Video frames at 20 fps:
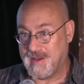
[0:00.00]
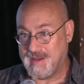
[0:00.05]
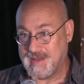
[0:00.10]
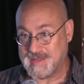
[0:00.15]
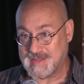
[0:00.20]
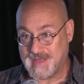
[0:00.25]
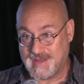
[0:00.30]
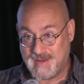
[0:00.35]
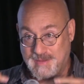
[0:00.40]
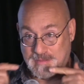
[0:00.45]
Uh,
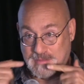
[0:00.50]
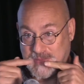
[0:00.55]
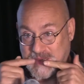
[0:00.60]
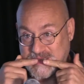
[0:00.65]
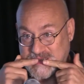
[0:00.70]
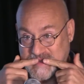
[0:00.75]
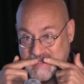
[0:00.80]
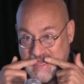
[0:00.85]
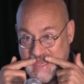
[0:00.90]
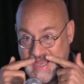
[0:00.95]
he's got a little
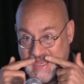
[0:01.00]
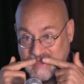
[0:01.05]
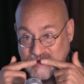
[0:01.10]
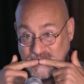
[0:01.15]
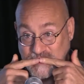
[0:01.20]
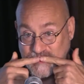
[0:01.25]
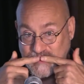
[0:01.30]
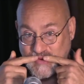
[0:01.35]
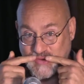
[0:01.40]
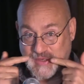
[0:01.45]

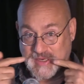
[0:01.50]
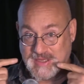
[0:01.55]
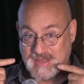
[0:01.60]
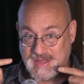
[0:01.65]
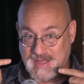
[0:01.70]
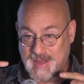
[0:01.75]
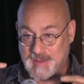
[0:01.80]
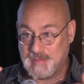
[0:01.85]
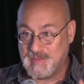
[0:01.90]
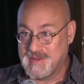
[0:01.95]
mustache, a little dirty
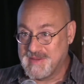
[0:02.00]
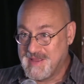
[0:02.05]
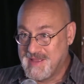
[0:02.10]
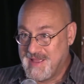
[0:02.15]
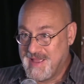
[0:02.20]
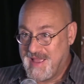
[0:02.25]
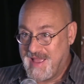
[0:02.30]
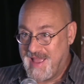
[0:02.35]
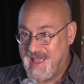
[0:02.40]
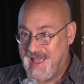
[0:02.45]
lip,
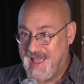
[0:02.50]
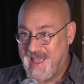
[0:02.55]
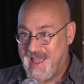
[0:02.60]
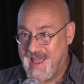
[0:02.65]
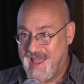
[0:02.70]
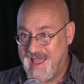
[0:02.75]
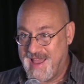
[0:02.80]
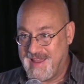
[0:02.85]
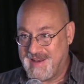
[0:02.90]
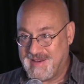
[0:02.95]
uh-huh.
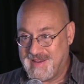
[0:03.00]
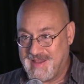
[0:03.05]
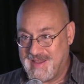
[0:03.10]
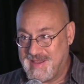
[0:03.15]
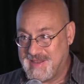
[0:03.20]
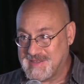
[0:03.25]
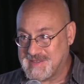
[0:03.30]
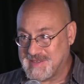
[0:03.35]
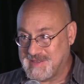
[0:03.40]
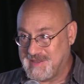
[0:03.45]
and
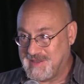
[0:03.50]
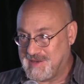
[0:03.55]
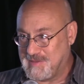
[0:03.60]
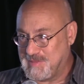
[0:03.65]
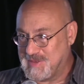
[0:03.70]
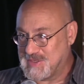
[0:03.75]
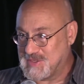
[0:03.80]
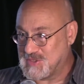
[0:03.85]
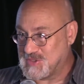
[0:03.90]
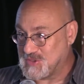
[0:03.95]
he's a
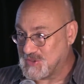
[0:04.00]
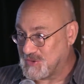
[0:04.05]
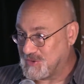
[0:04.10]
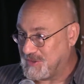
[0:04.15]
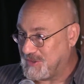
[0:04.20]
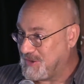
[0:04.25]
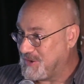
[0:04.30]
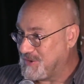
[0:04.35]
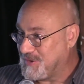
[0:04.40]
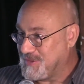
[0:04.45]
little bit
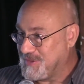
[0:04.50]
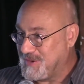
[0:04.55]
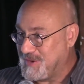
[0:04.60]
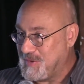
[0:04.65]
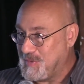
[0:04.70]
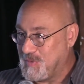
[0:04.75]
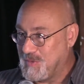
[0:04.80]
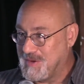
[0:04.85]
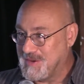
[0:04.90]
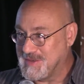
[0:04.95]
surlier
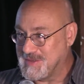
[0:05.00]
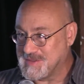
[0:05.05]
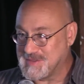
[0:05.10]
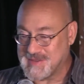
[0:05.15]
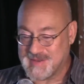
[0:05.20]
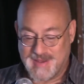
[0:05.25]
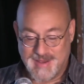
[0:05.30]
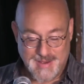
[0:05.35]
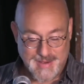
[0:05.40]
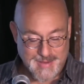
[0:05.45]
than he
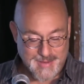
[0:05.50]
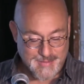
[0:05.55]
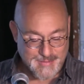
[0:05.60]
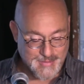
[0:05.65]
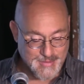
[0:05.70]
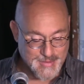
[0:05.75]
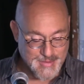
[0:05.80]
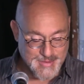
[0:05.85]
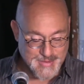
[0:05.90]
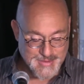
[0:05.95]
was uh, a
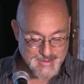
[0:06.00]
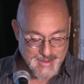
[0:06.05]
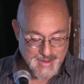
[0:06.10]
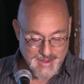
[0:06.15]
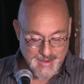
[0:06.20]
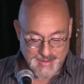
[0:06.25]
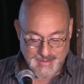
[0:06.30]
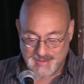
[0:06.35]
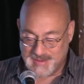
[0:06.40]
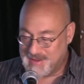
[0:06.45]
few years
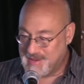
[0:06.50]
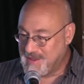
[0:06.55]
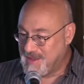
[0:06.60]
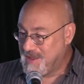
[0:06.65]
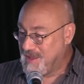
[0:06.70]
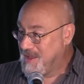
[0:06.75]
ago.